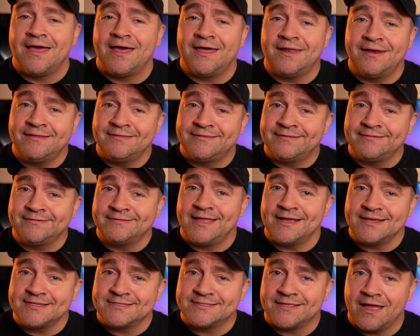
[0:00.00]
And until
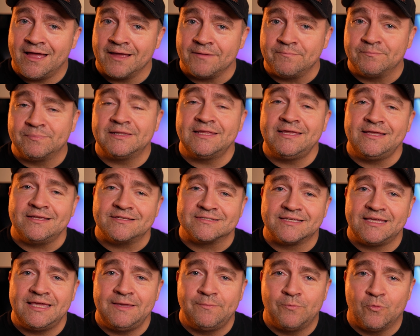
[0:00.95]
next time,
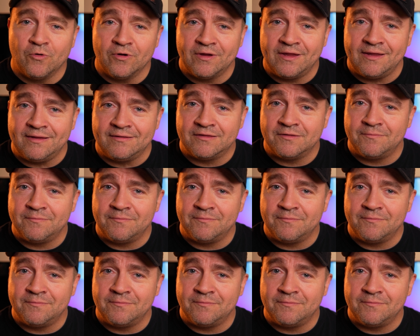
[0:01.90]
please keep working